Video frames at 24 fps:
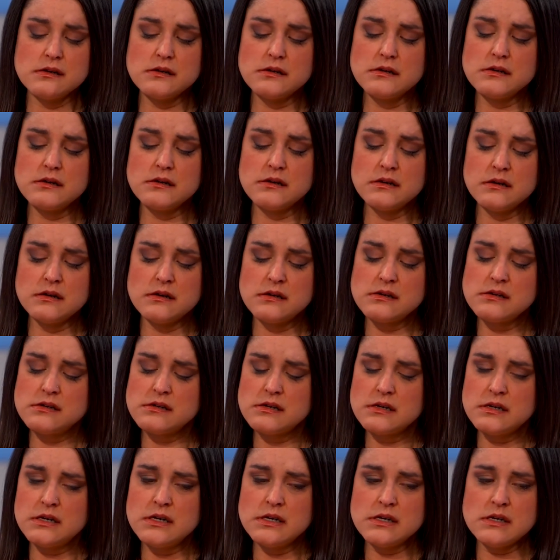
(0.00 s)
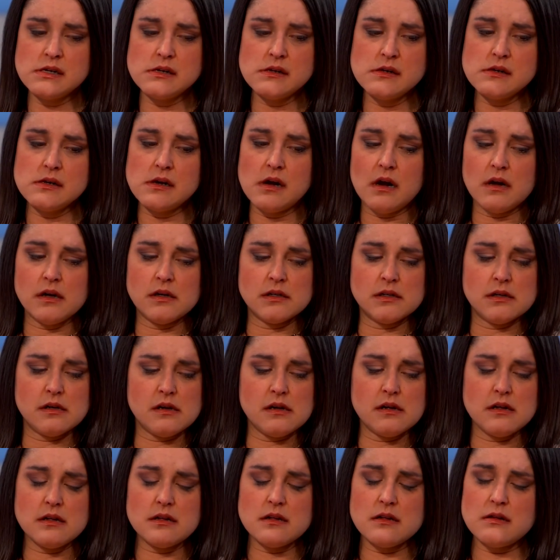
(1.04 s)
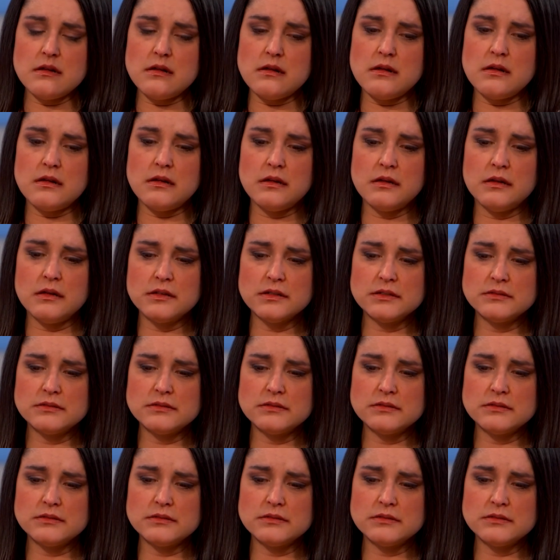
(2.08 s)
But what we do at Breathe is very different.